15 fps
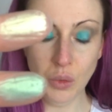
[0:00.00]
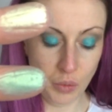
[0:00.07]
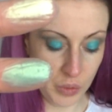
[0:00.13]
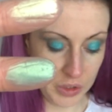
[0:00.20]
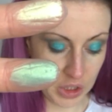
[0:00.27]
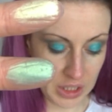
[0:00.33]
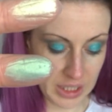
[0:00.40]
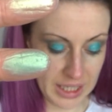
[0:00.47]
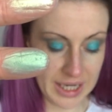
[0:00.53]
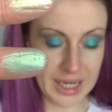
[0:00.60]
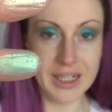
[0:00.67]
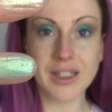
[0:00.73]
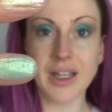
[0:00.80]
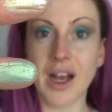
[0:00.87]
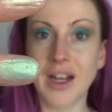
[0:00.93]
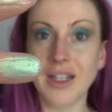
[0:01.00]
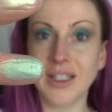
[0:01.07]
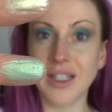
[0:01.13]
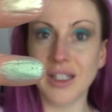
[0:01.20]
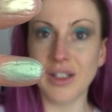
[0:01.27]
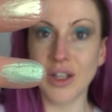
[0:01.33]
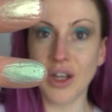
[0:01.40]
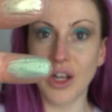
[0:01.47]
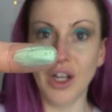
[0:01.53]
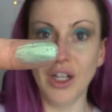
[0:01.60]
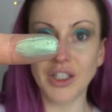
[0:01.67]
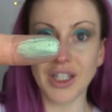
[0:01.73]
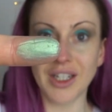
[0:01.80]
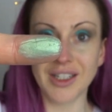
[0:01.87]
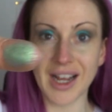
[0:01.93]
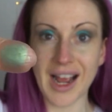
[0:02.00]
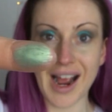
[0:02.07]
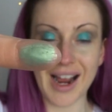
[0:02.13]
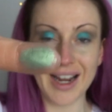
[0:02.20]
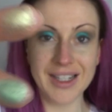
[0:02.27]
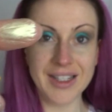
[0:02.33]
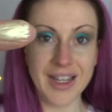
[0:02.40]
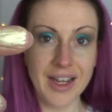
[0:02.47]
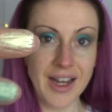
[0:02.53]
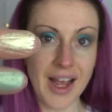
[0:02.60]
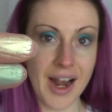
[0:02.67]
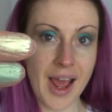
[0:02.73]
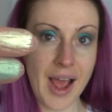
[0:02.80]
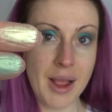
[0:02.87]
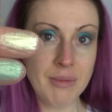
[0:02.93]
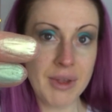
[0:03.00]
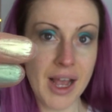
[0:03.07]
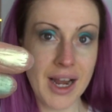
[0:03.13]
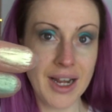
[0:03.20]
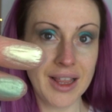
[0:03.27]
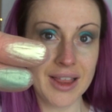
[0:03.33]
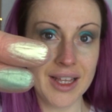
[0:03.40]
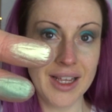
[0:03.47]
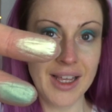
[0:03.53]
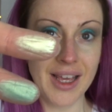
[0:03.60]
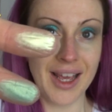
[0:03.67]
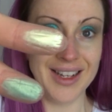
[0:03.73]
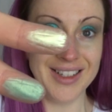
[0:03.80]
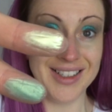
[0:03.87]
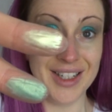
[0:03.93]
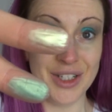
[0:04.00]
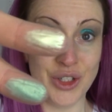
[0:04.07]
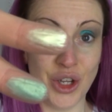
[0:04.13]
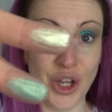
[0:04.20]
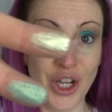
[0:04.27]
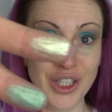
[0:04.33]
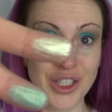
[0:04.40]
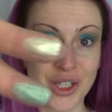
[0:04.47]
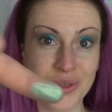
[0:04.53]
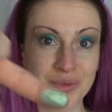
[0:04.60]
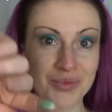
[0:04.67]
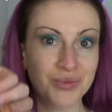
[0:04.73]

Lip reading: which is Dessert and Icing, and I'm kind of thinking Dessert